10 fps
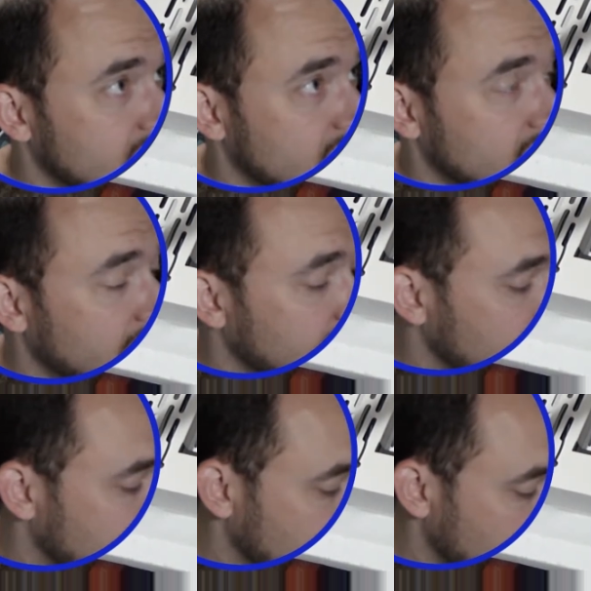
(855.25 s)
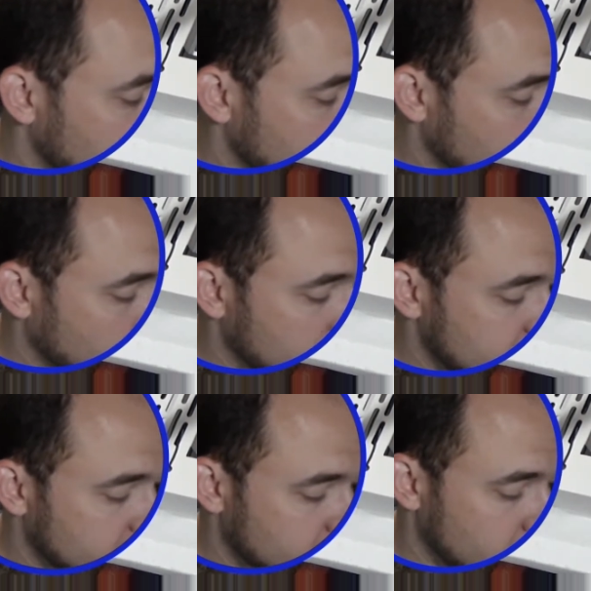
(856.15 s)
like the ones
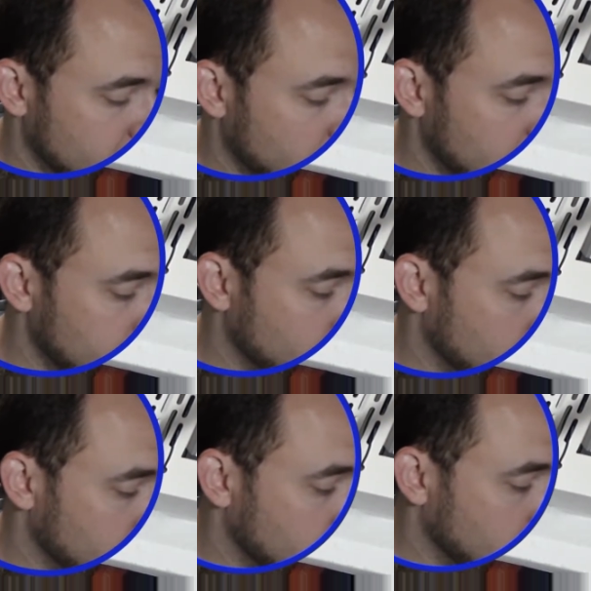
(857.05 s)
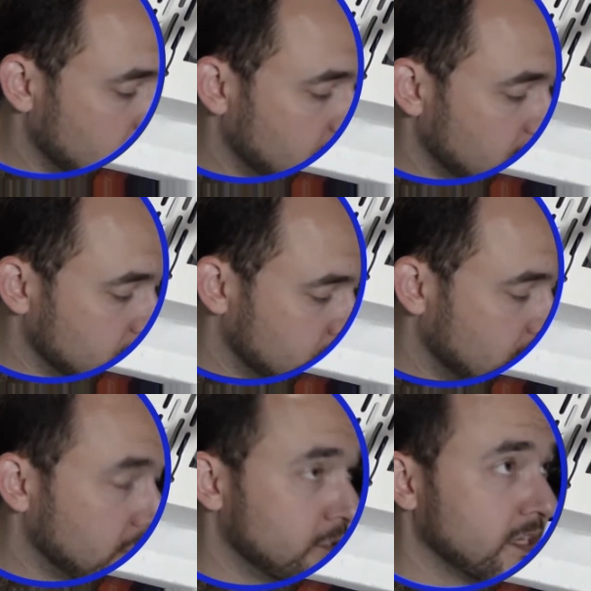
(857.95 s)
that are in the motherboard
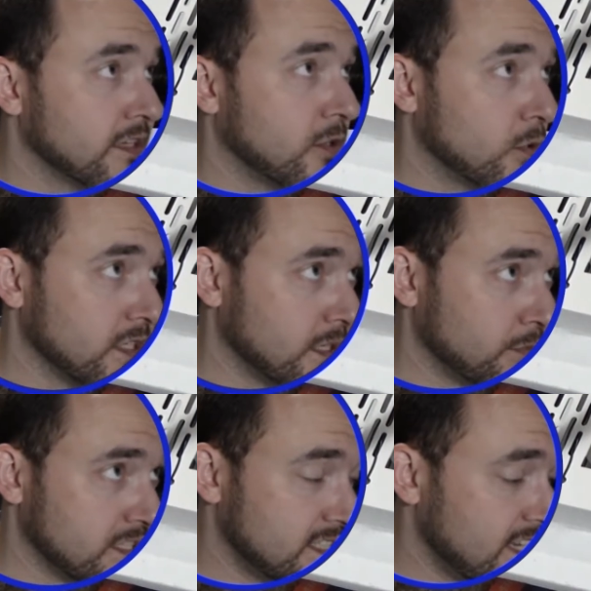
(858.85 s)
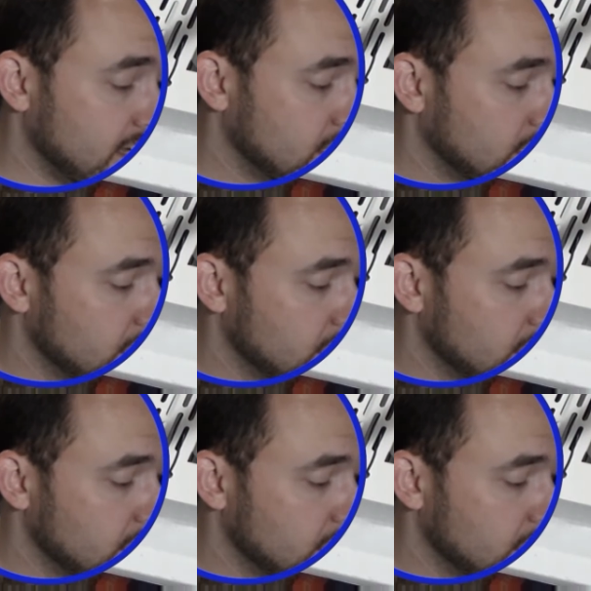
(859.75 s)
underneath holding up the stand.